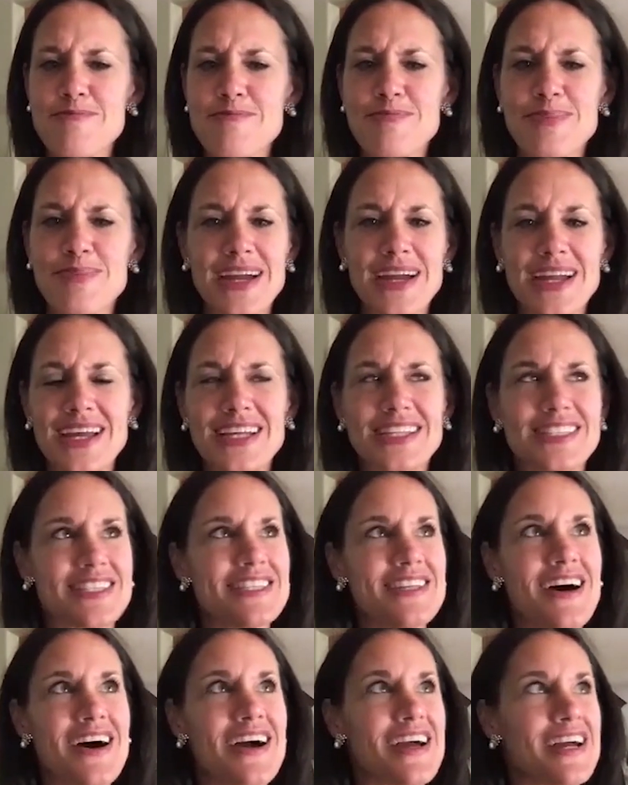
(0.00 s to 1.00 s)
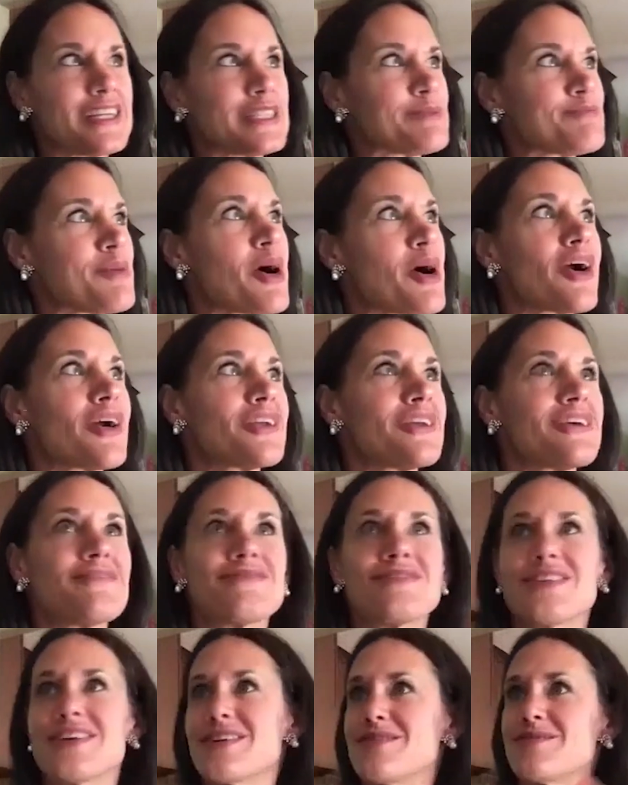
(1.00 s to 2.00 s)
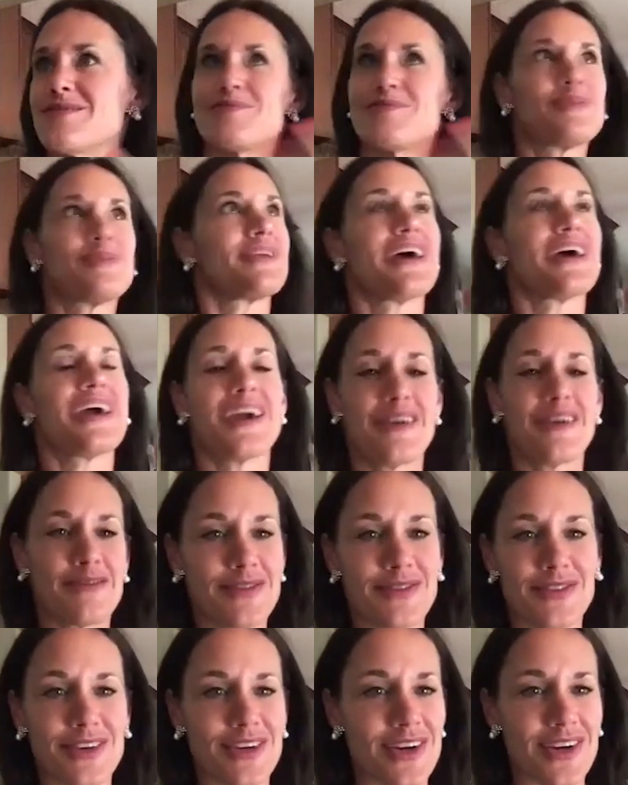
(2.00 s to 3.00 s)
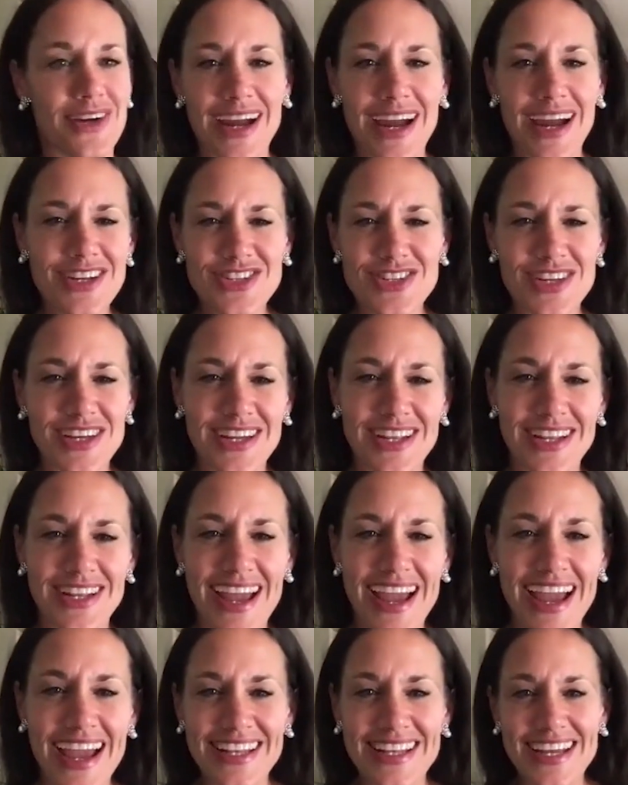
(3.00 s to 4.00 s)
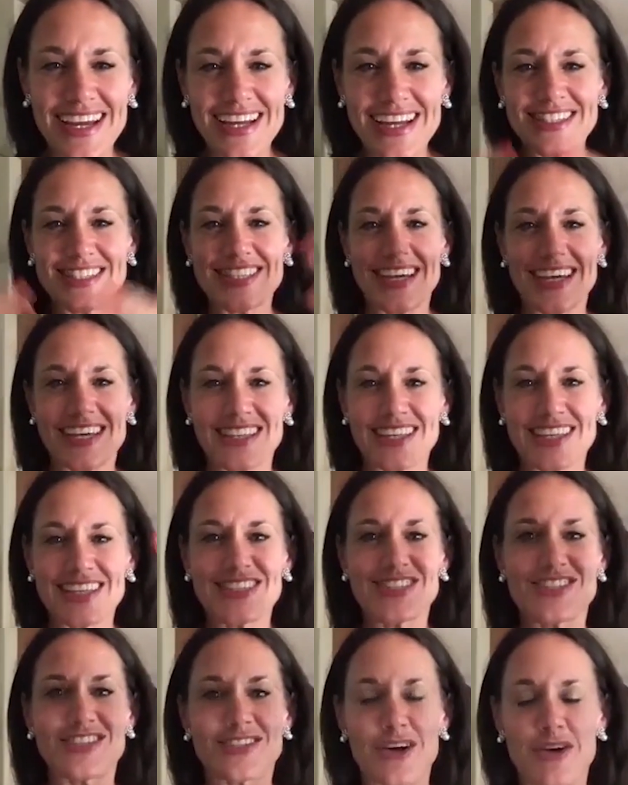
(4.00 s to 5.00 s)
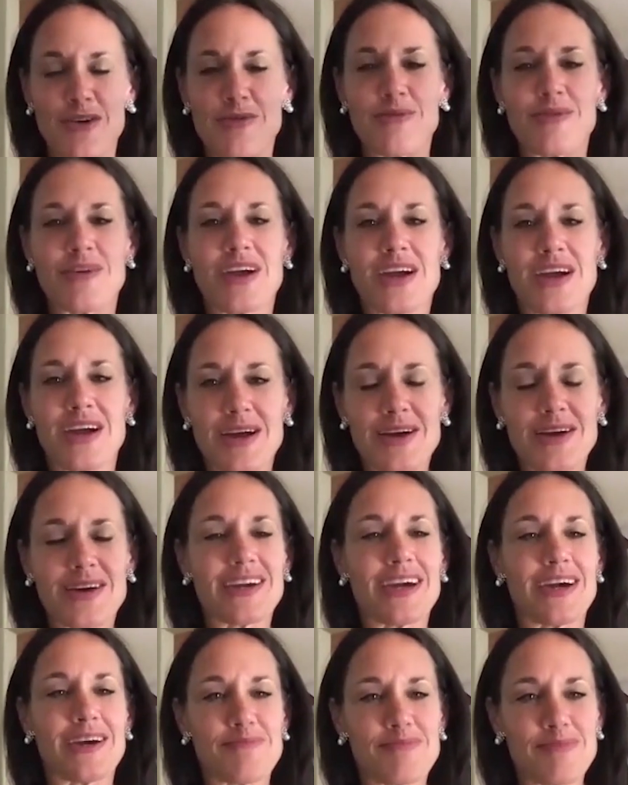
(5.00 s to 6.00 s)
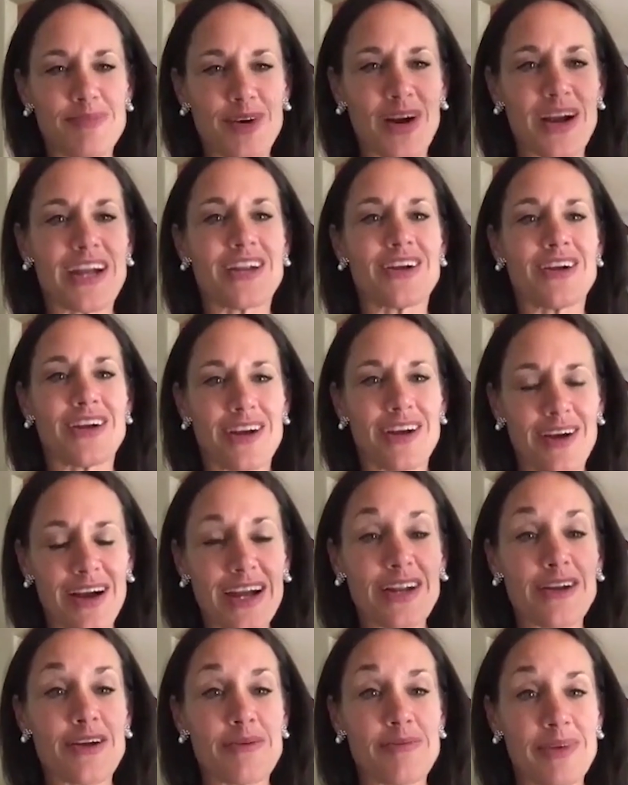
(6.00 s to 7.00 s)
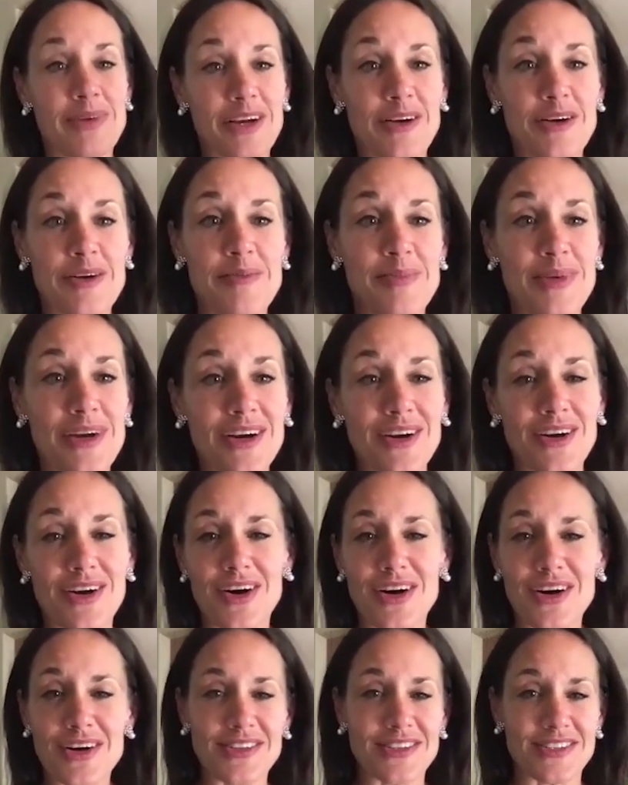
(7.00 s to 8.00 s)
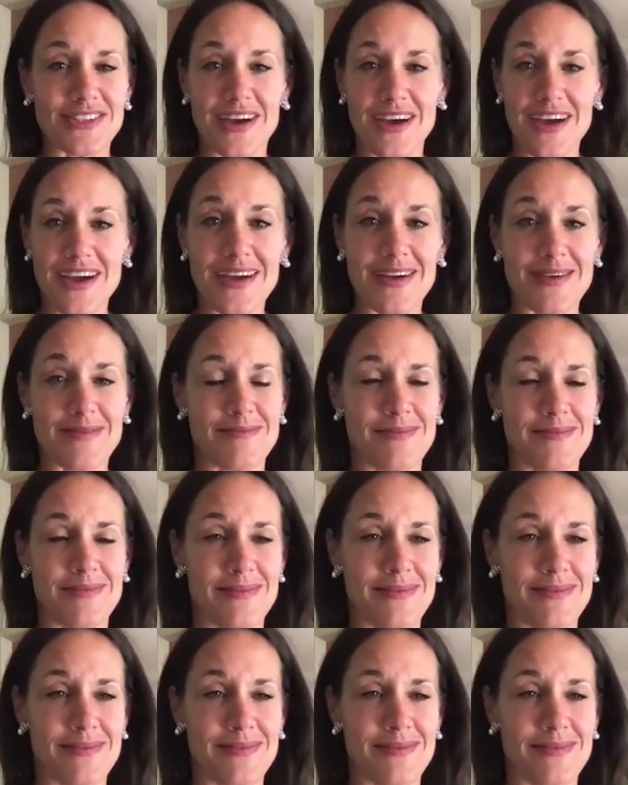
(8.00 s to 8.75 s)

but it's part of the play of creation. And it's things just get greater and greater and bigger all the time.